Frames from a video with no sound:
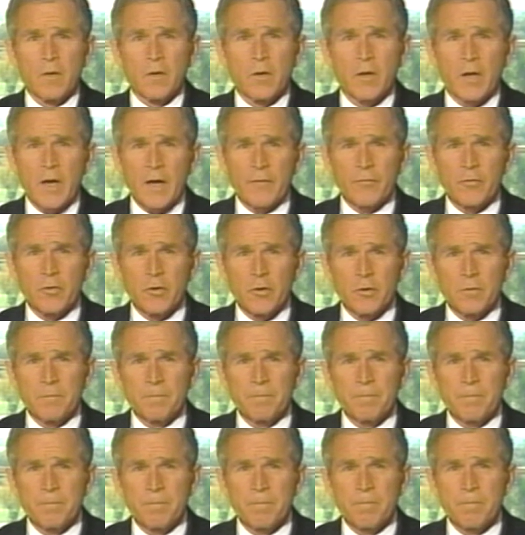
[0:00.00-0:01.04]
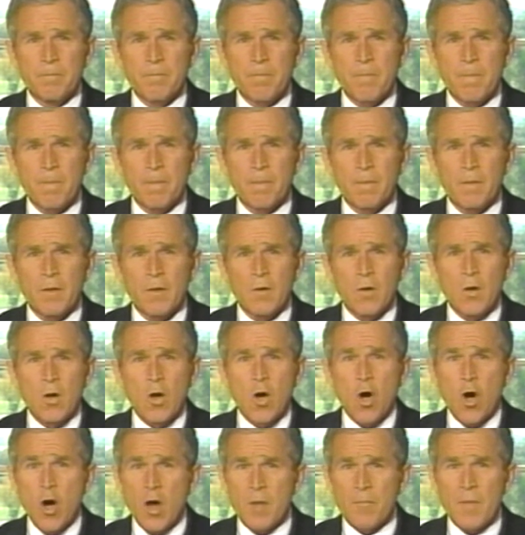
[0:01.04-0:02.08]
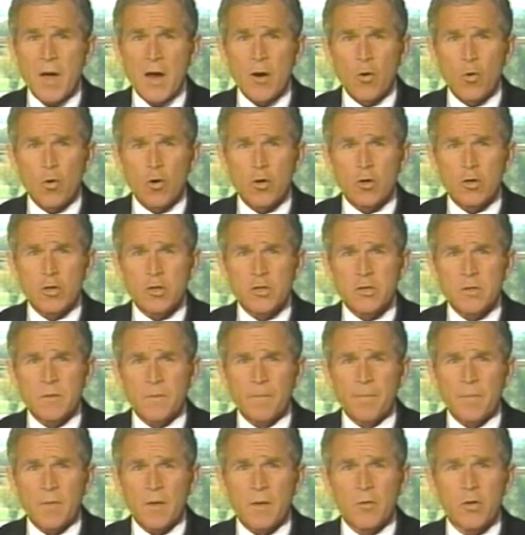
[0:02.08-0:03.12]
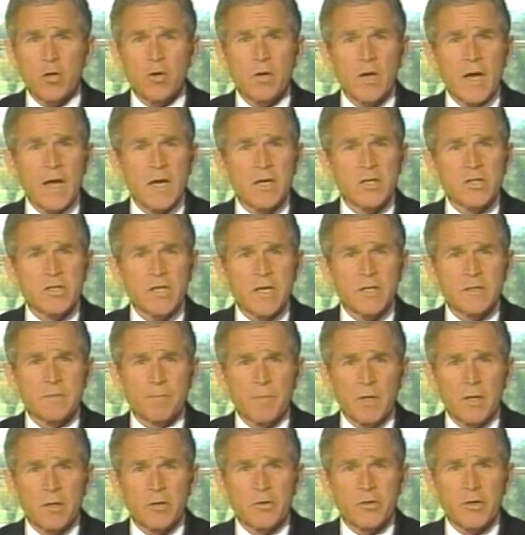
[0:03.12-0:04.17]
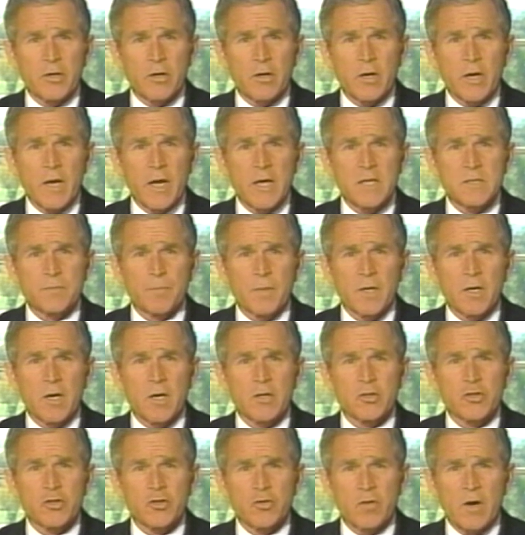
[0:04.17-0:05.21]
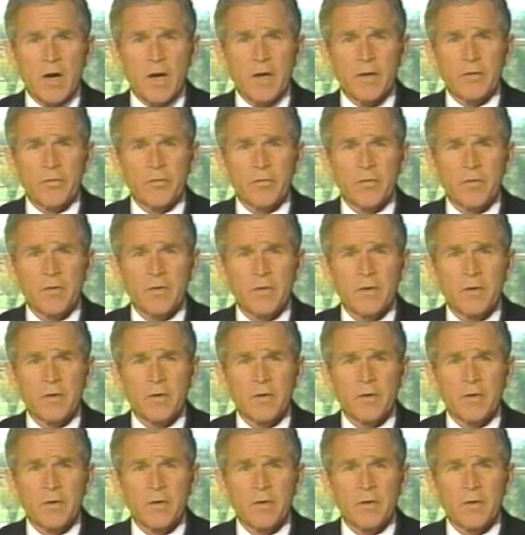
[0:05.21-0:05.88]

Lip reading: Good afternoon. On my orders, the United States military has begun strikes